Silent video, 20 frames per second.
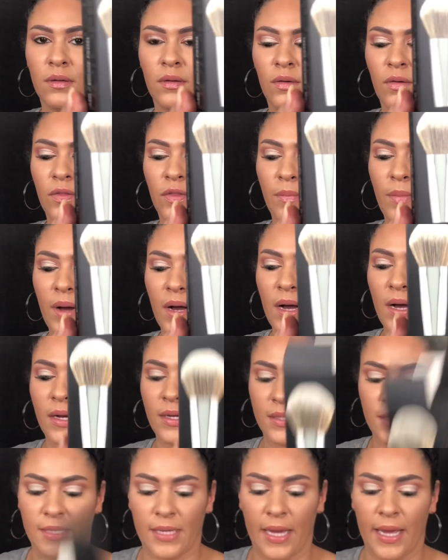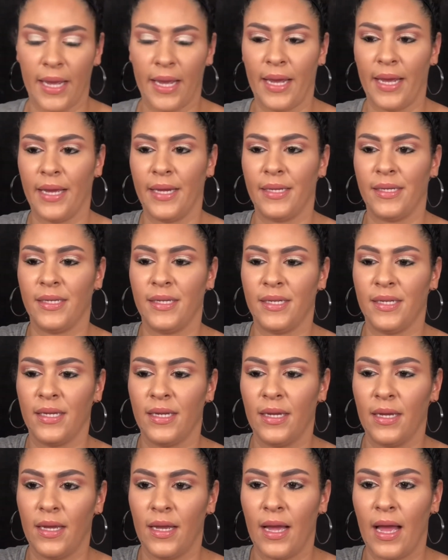on the box. And
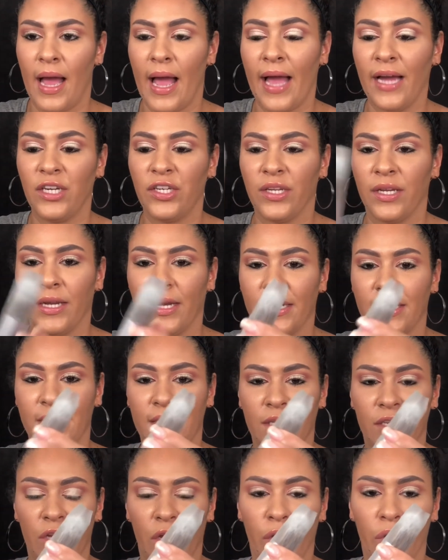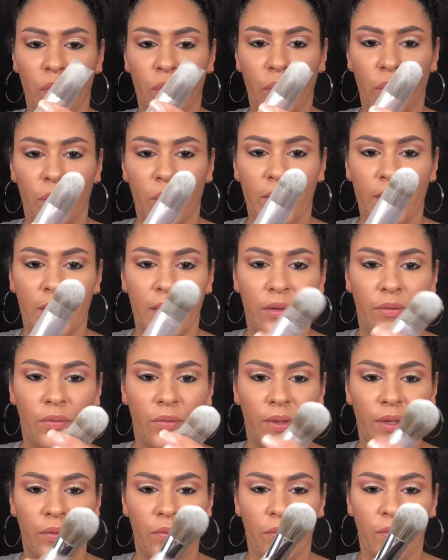actually guys, these are
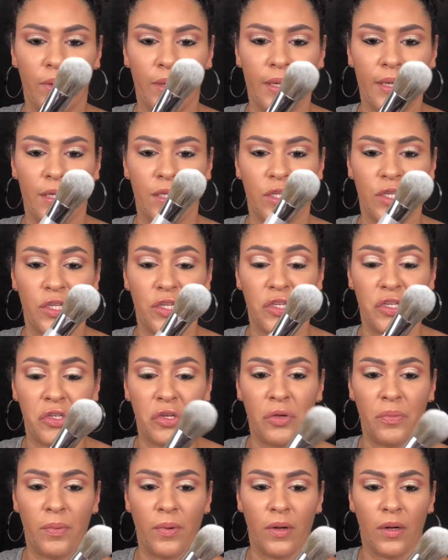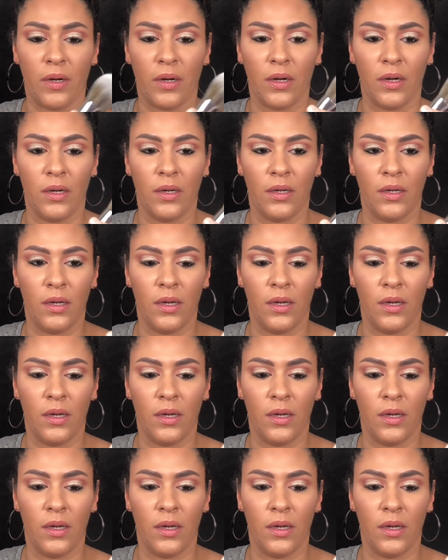really super,